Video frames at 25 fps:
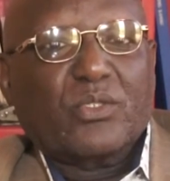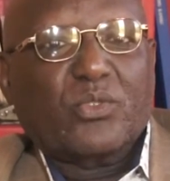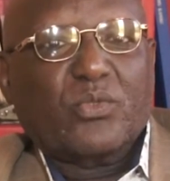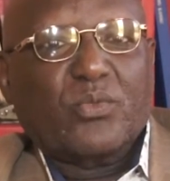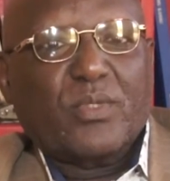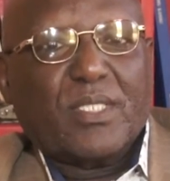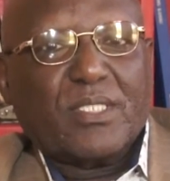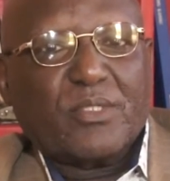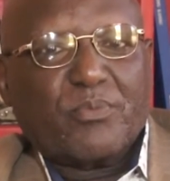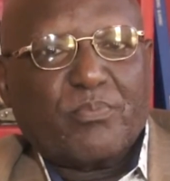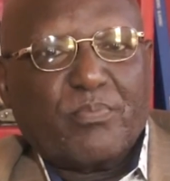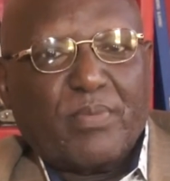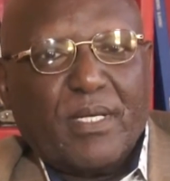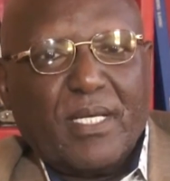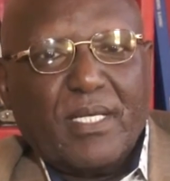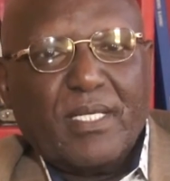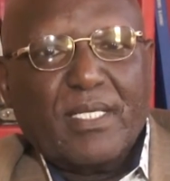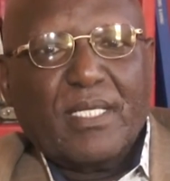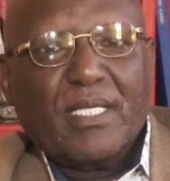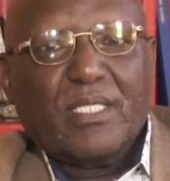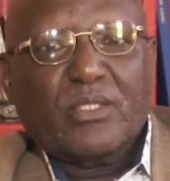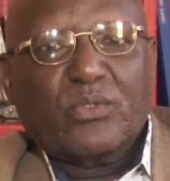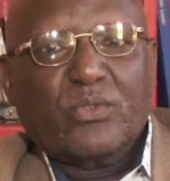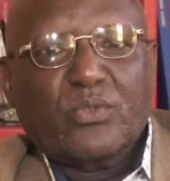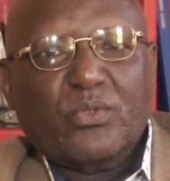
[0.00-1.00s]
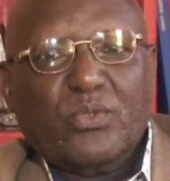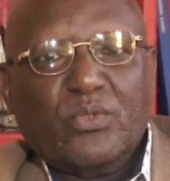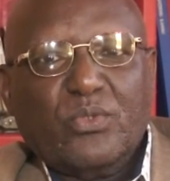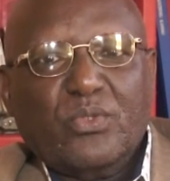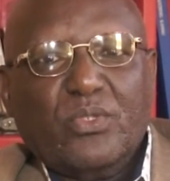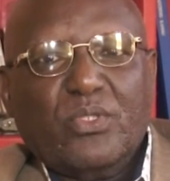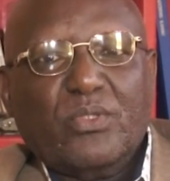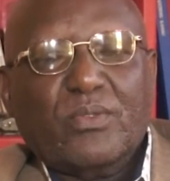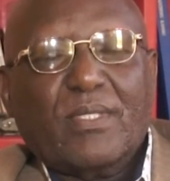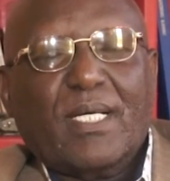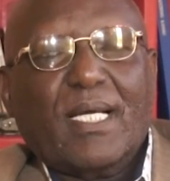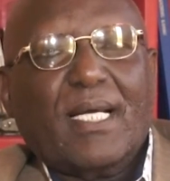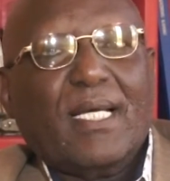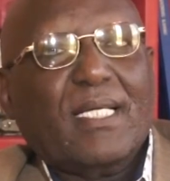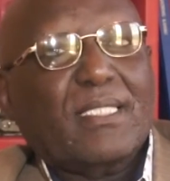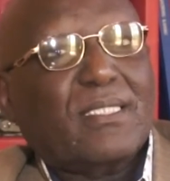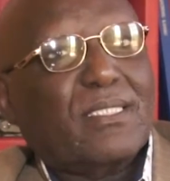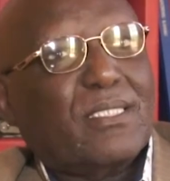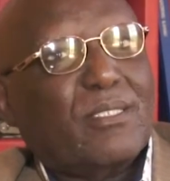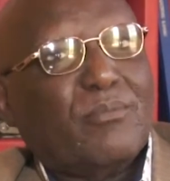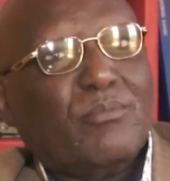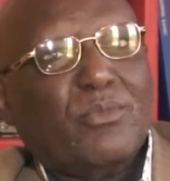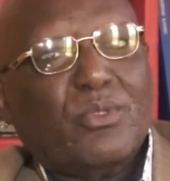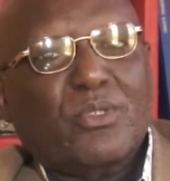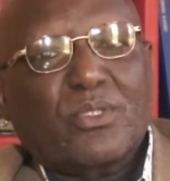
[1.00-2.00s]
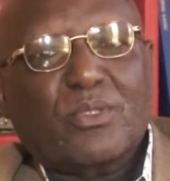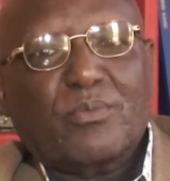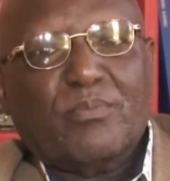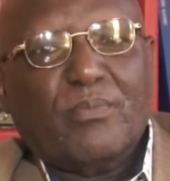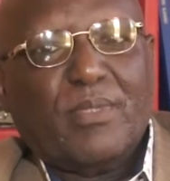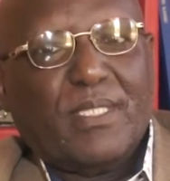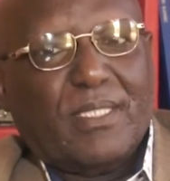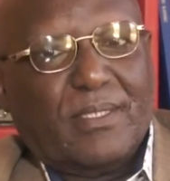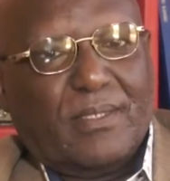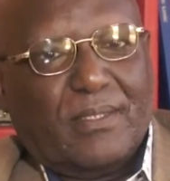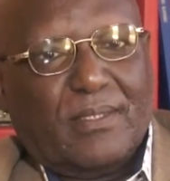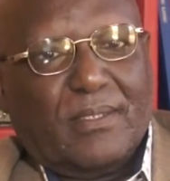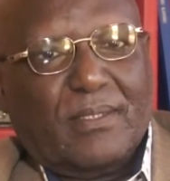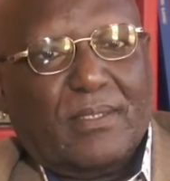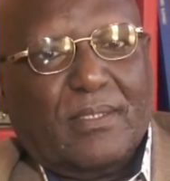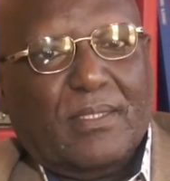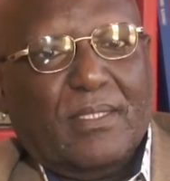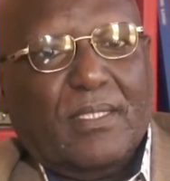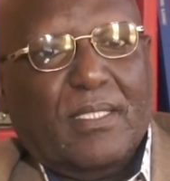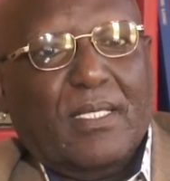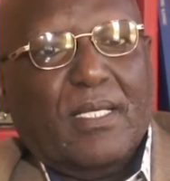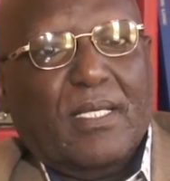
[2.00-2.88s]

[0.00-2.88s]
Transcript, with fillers: to aspire to do your uttermost best